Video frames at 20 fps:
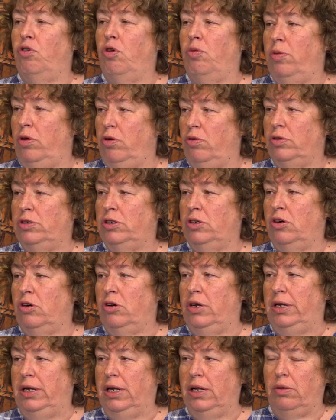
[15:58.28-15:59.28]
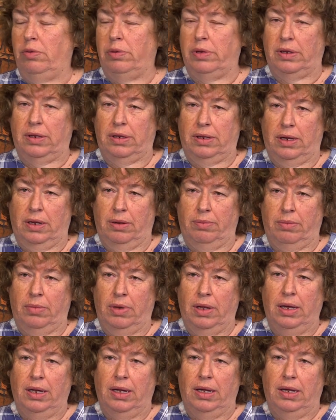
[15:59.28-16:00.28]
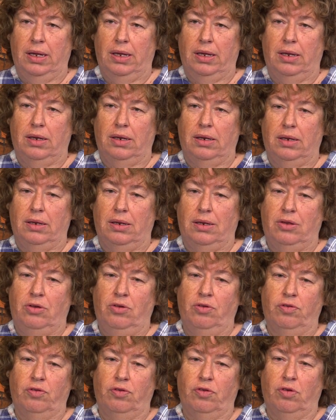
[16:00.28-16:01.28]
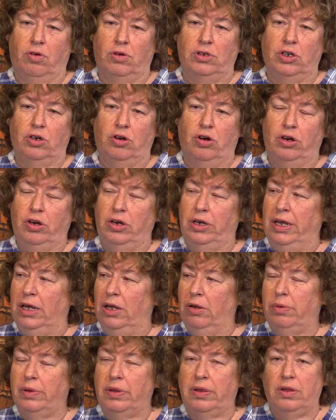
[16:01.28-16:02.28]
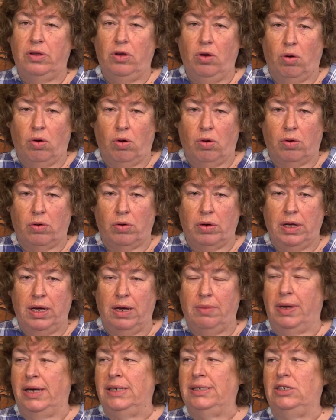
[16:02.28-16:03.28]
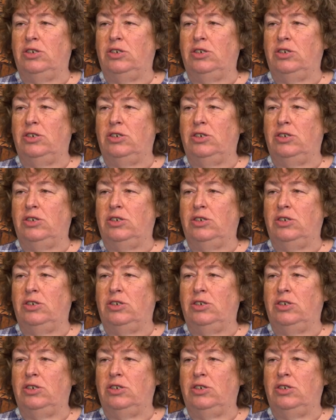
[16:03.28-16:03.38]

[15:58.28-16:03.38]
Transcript: trauma you also got to deal with. You've also got to deal with your EMS